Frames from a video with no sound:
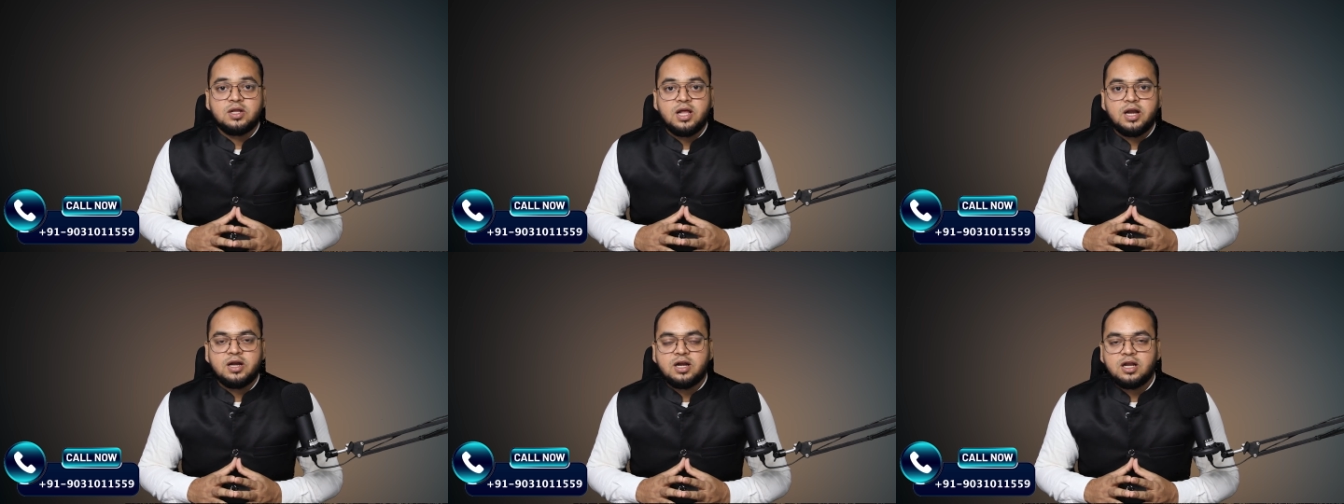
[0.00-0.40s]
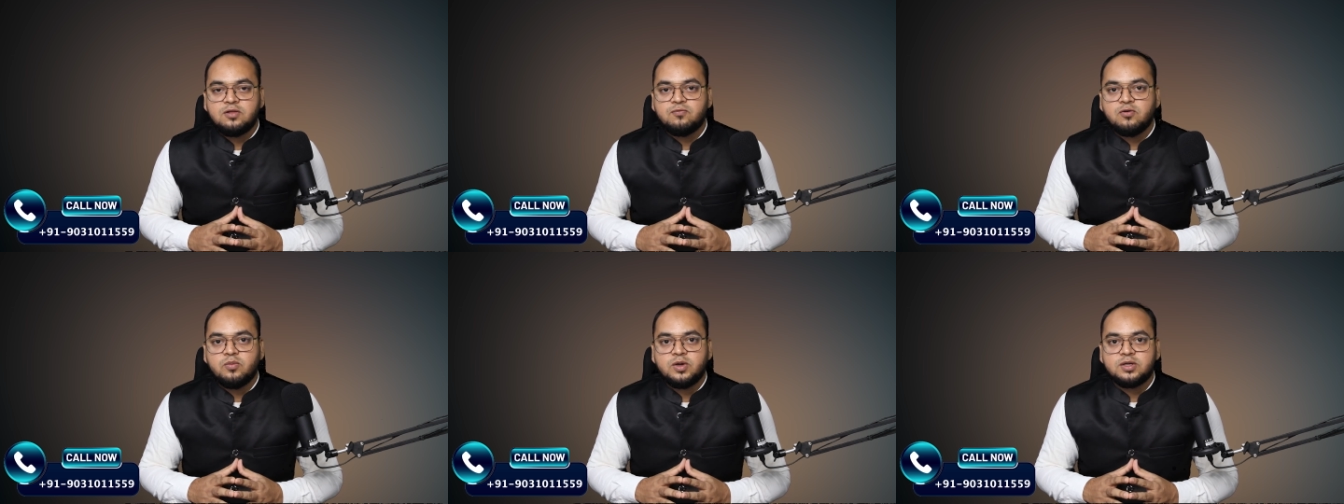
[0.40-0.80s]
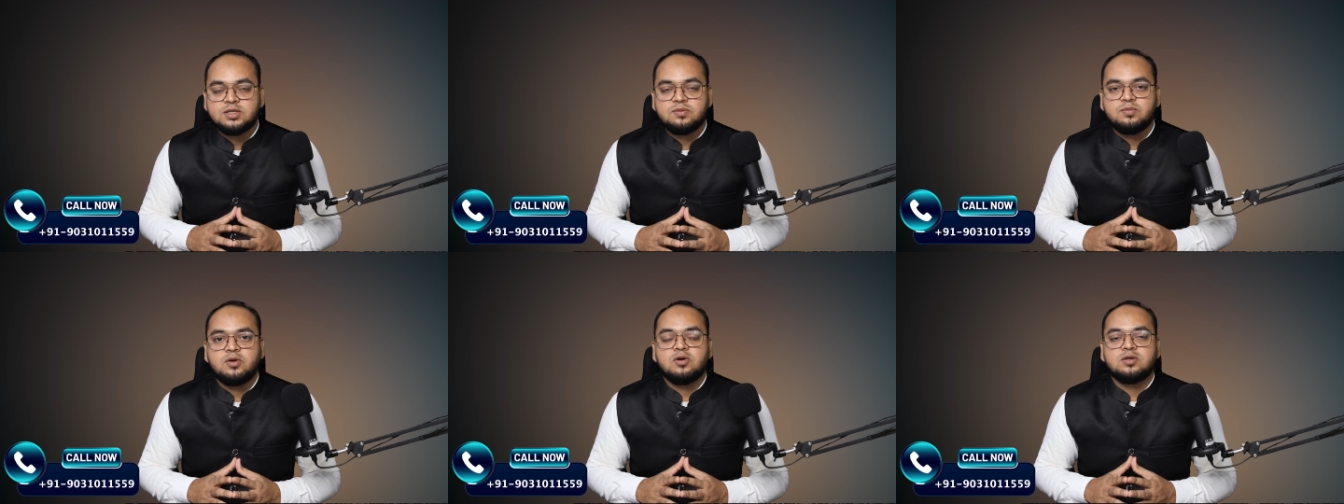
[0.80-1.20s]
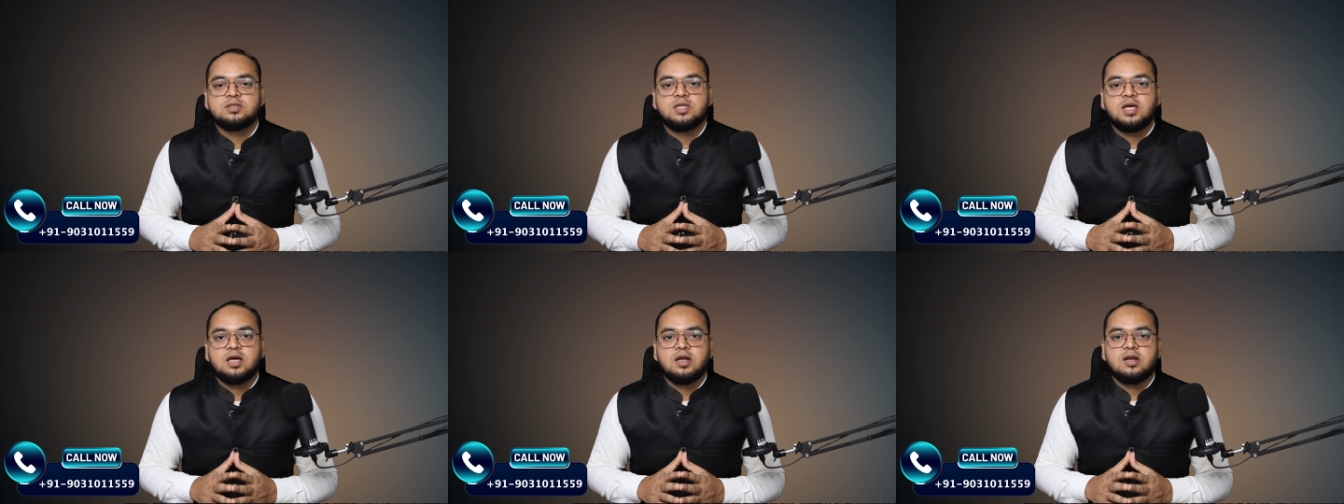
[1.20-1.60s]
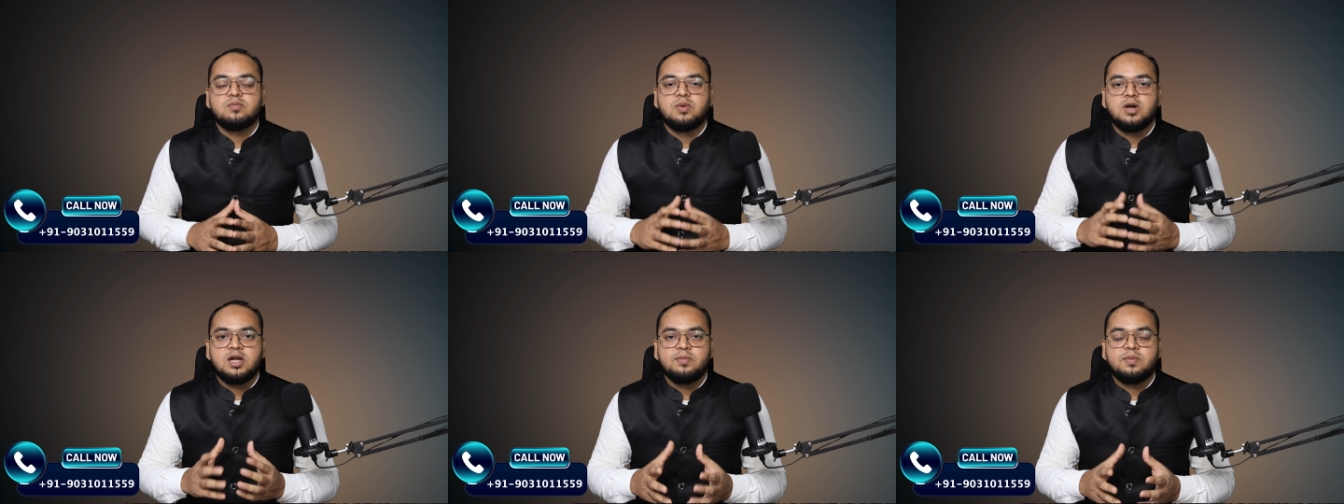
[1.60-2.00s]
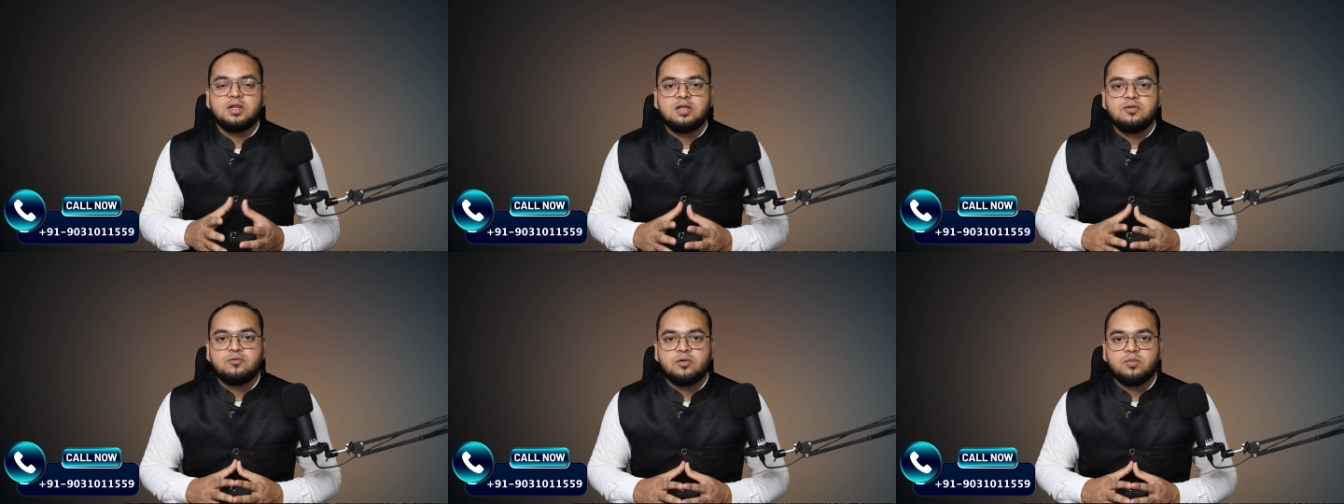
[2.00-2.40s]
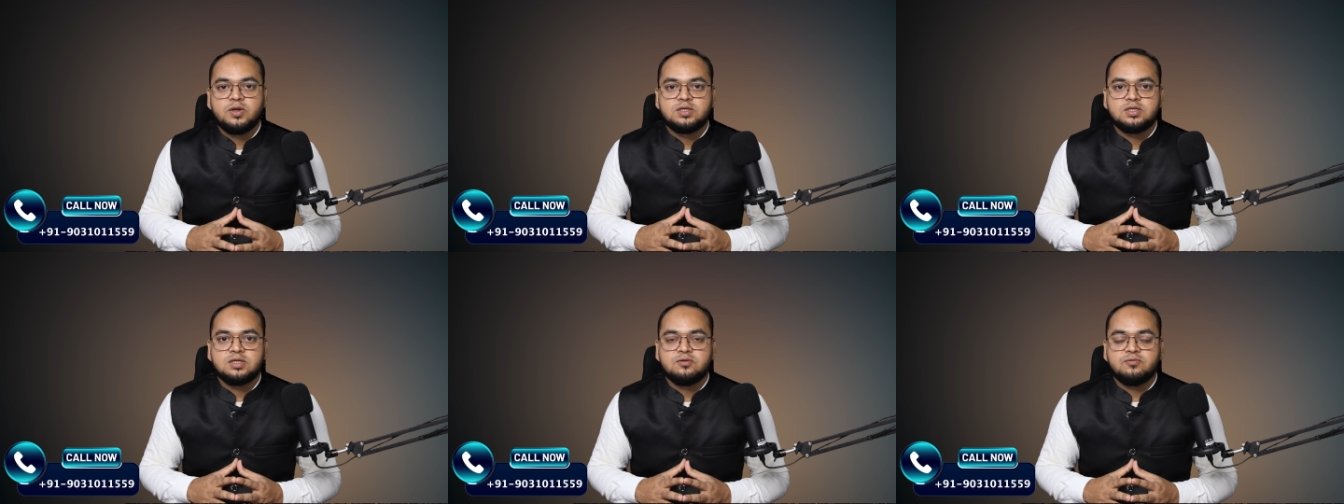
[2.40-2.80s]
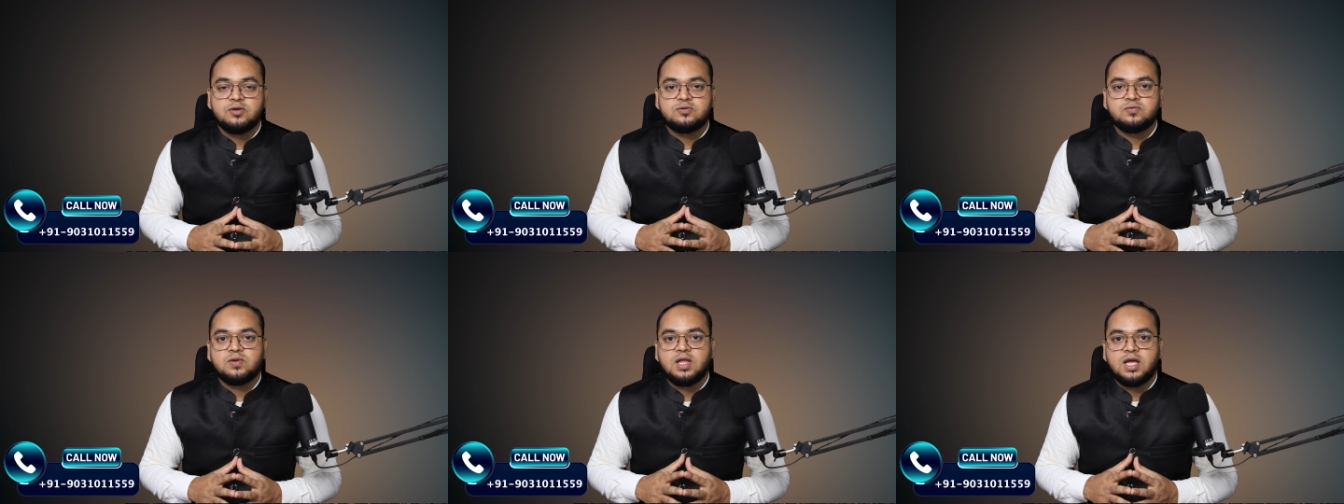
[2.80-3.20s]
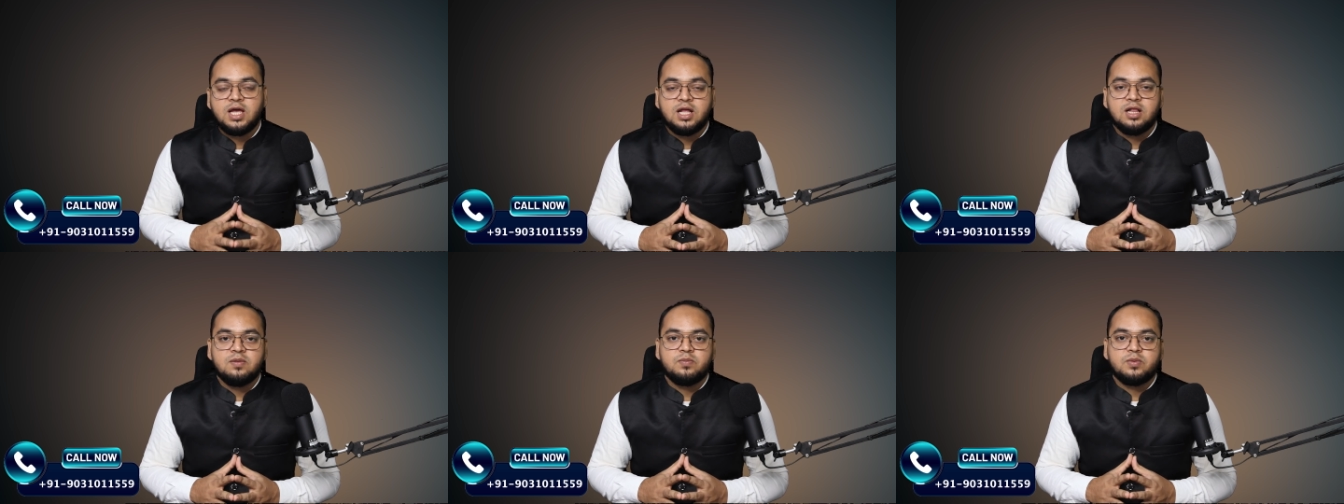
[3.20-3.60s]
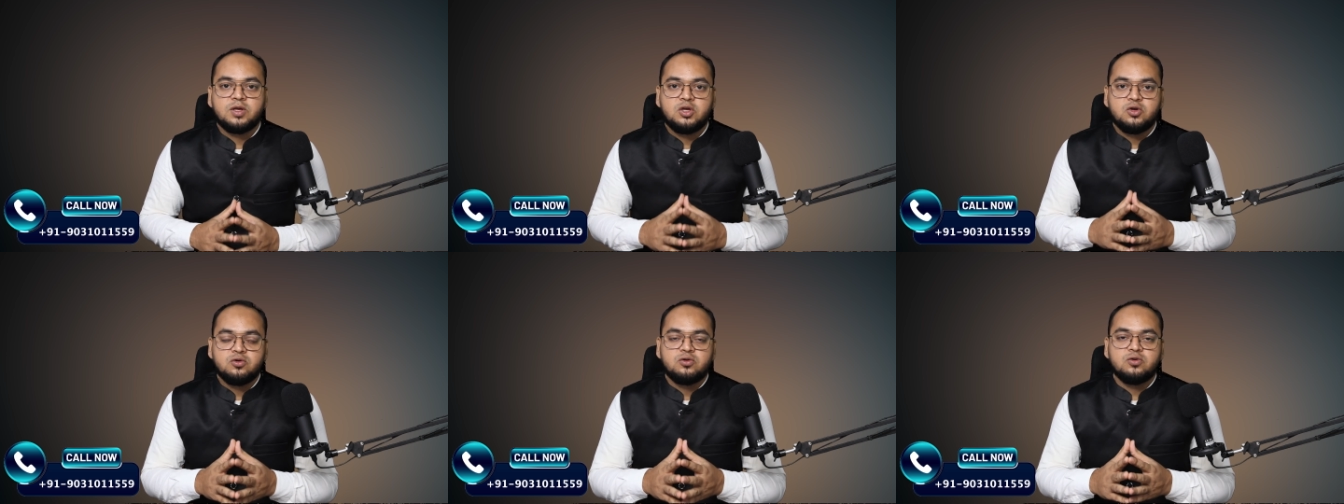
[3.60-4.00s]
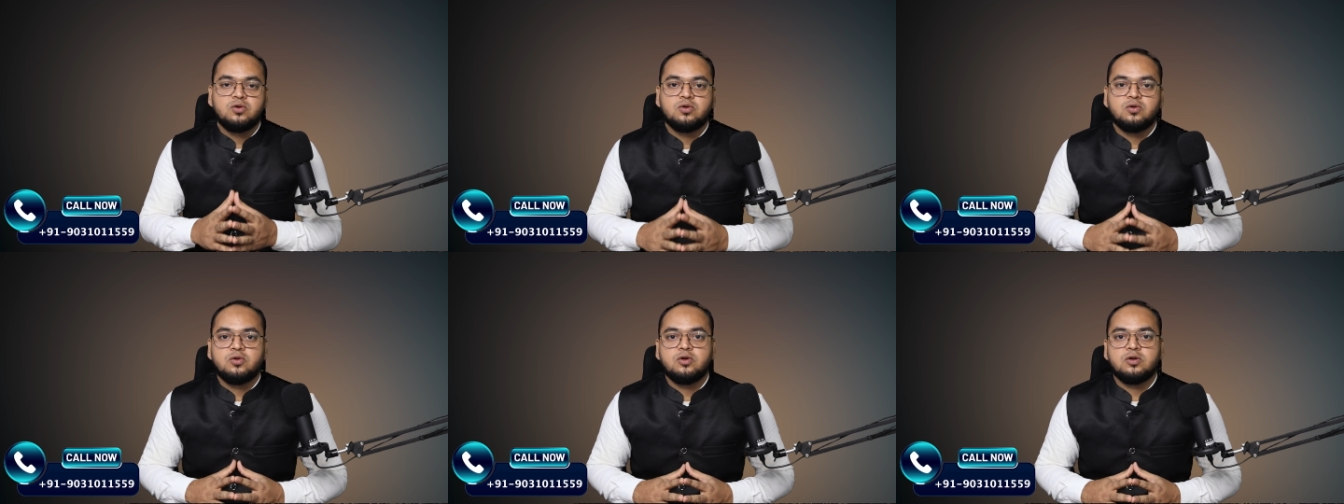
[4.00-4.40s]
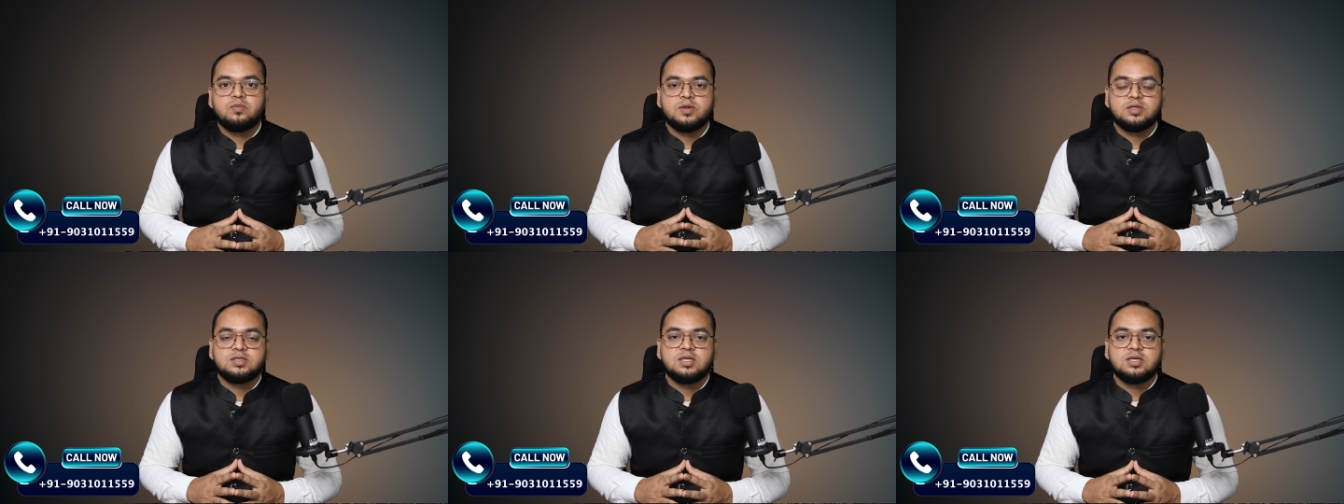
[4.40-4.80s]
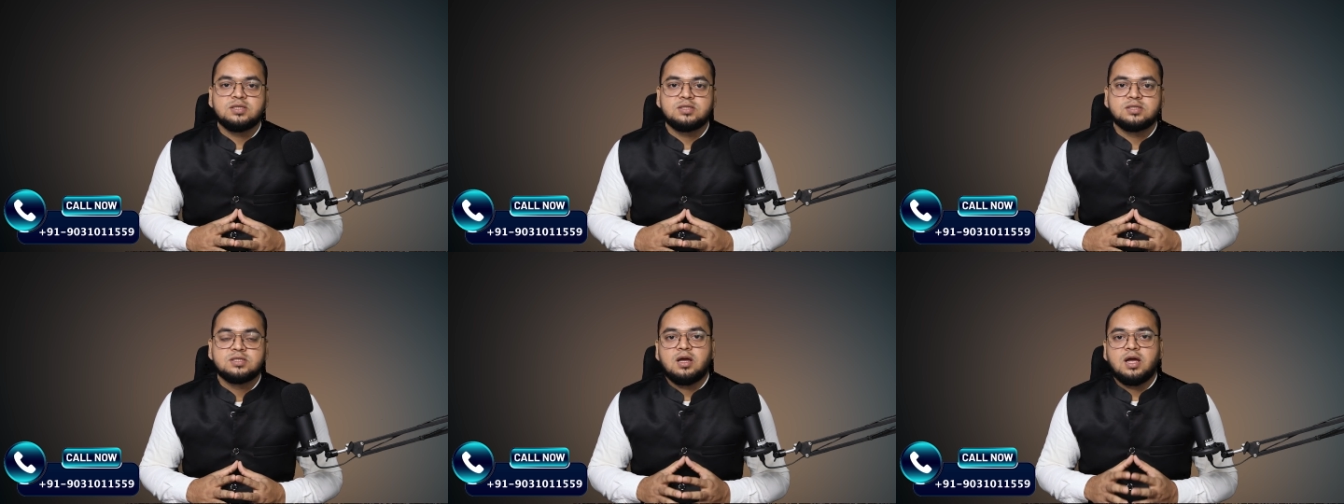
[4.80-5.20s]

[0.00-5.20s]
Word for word: related information because there are multiple information which will help you to grow your business.